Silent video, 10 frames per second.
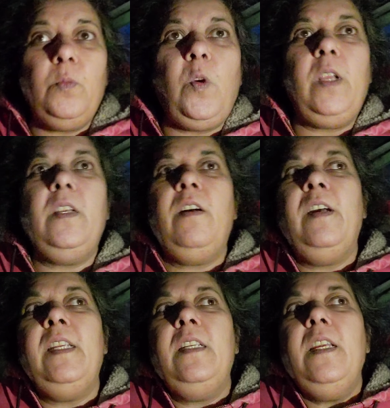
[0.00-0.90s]

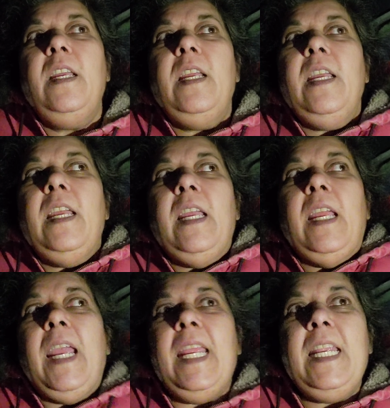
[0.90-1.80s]
whatnot.
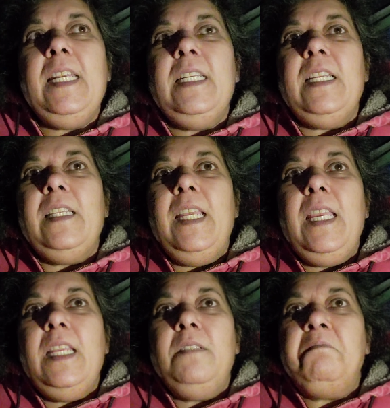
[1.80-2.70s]
And
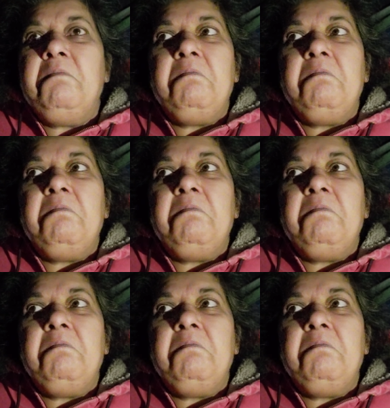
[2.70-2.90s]
then